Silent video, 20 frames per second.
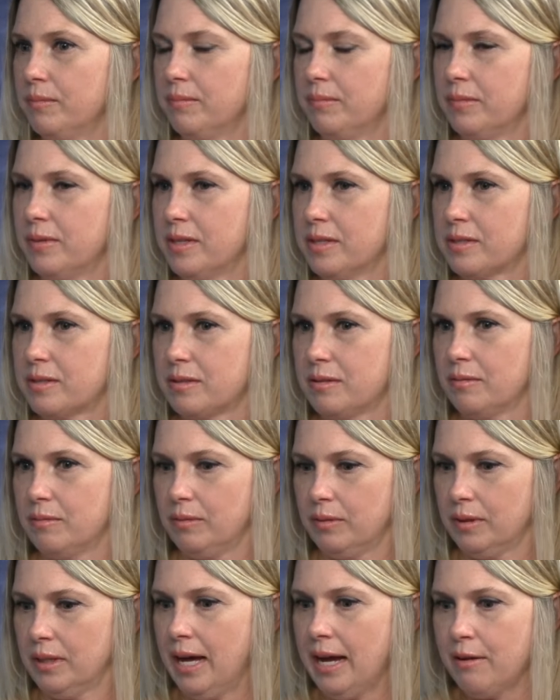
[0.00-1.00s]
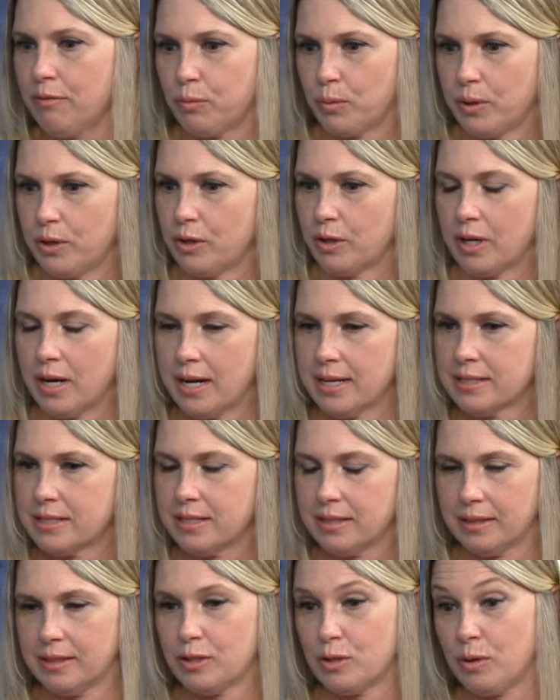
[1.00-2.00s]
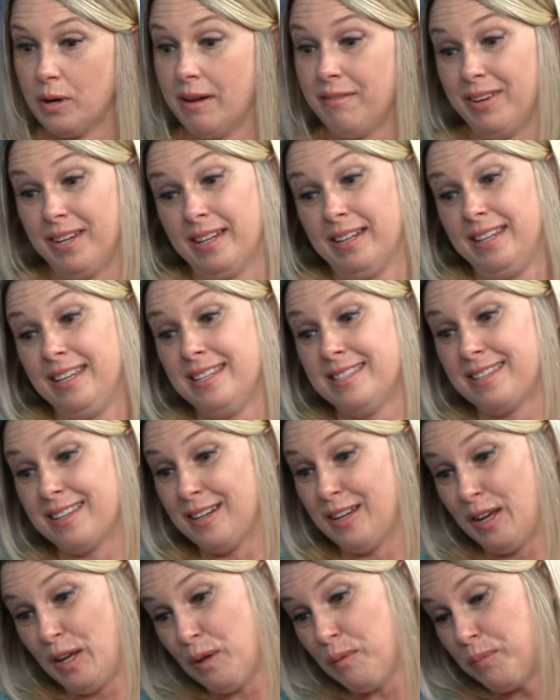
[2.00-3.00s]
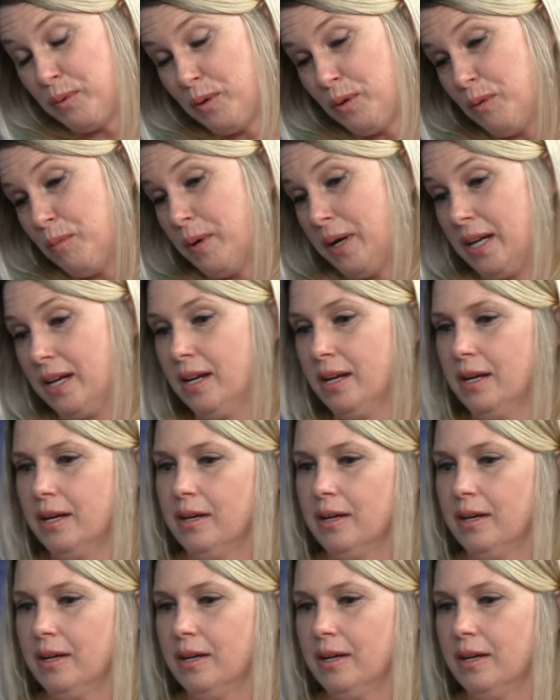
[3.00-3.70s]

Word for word: this life where you're constantly striving and he's going to help you but